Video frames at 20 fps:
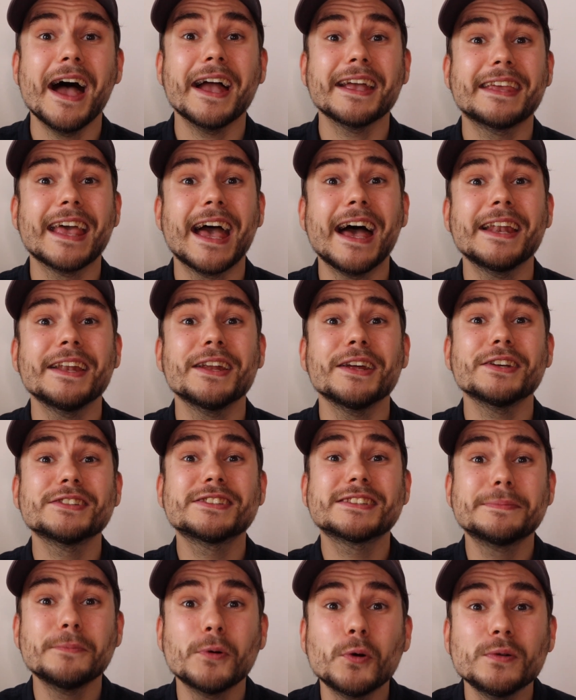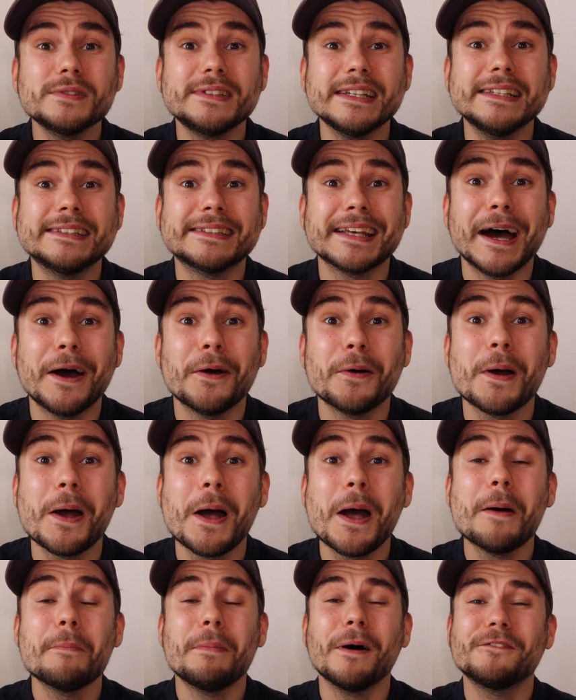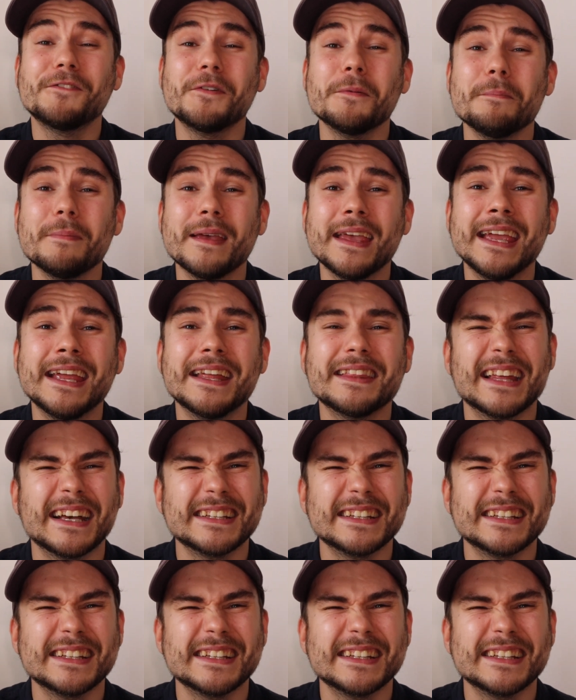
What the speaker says: Again, a small detail, but for me